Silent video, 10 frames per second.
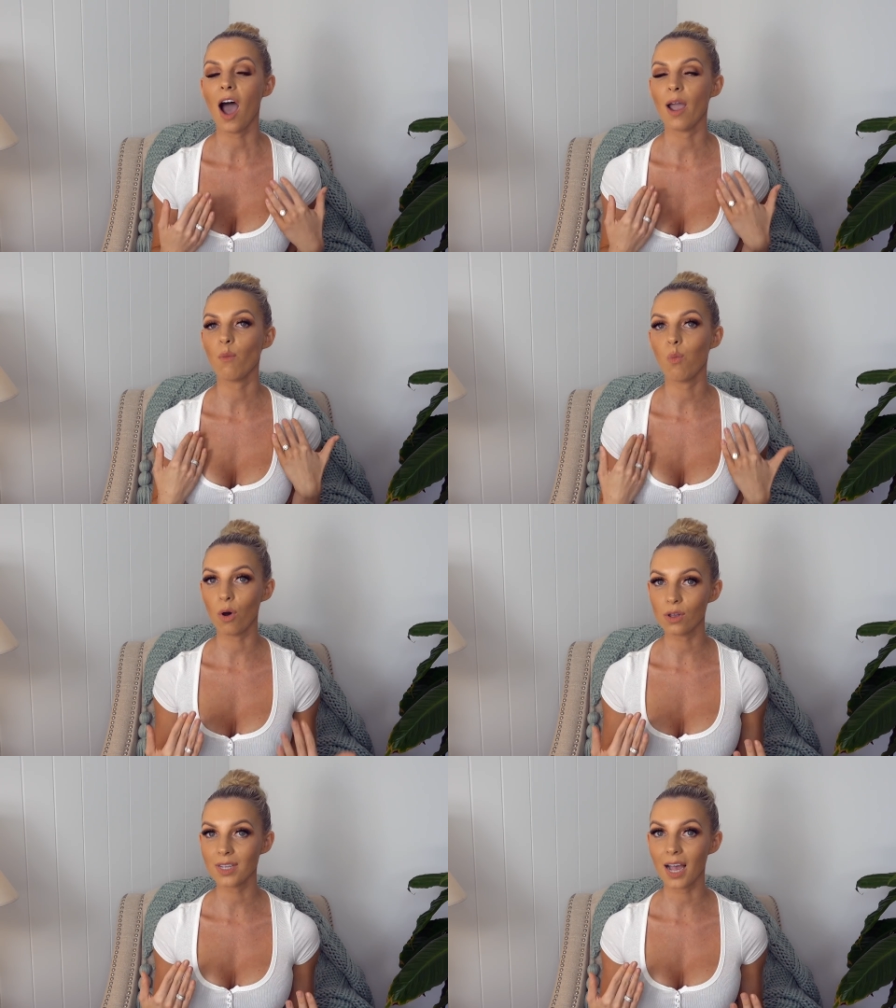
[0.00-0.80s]
I
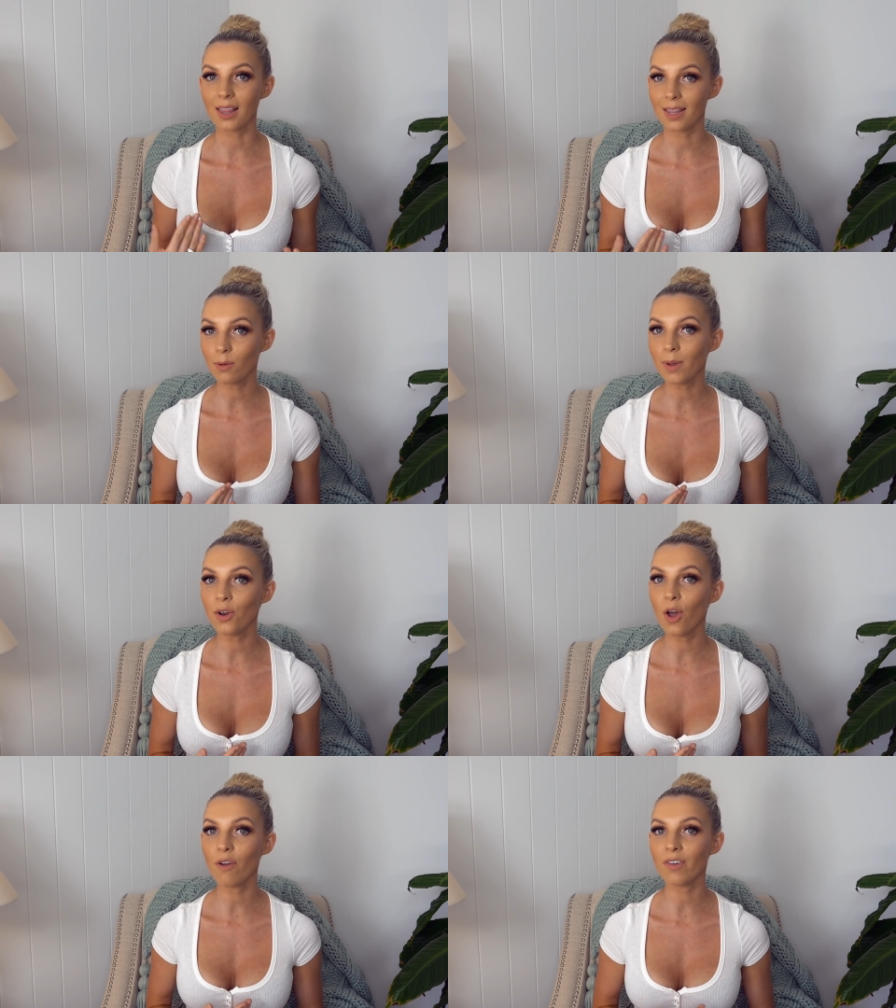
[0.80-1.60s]
was a little bit
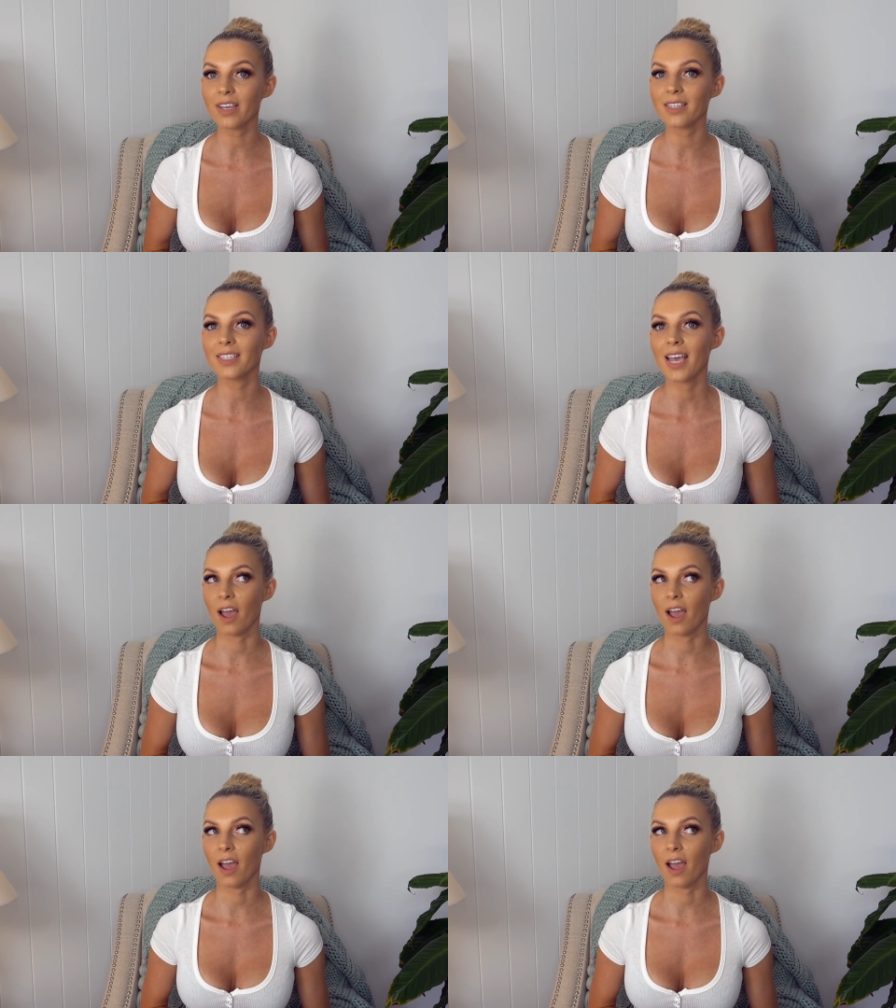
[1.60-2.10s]
nervous.